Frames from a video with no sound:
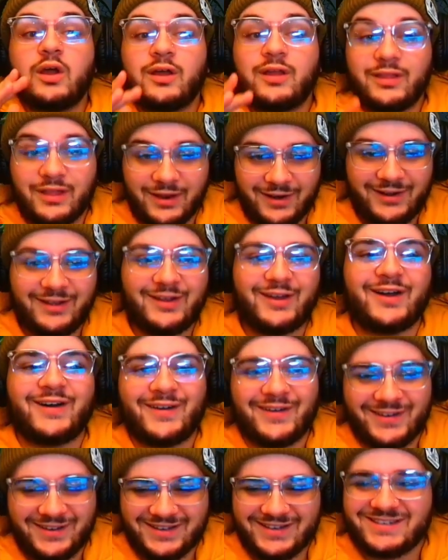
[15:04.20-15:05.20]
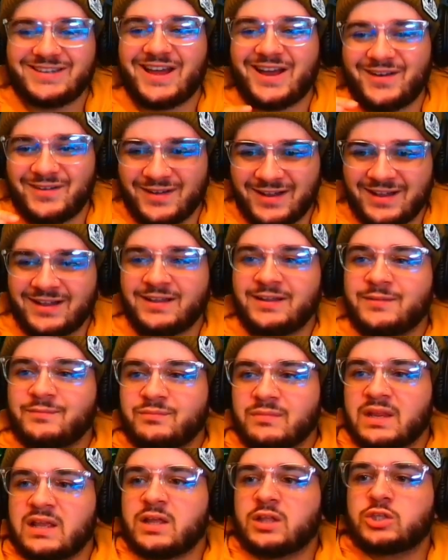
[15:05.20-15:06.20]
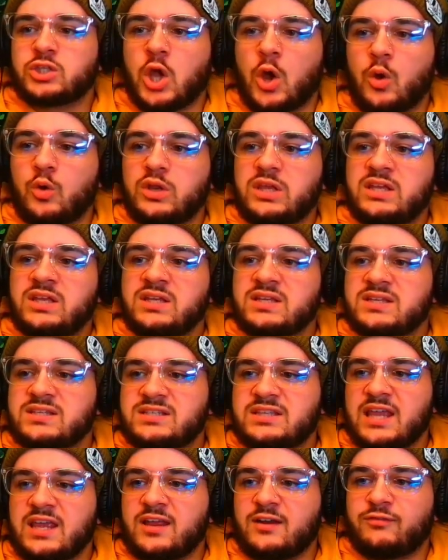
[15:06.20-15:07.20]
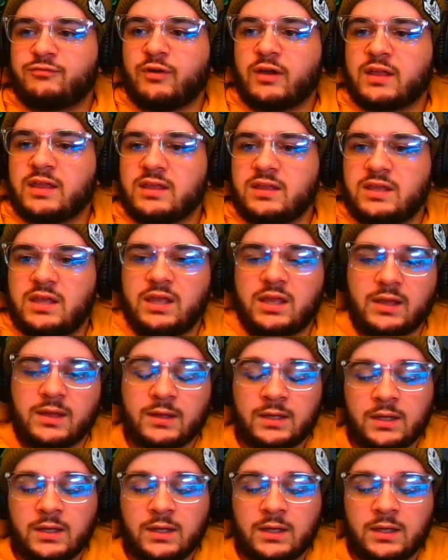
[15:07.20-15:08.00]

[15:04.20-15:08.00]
There you go. Good job. Tony, stay in fucking key.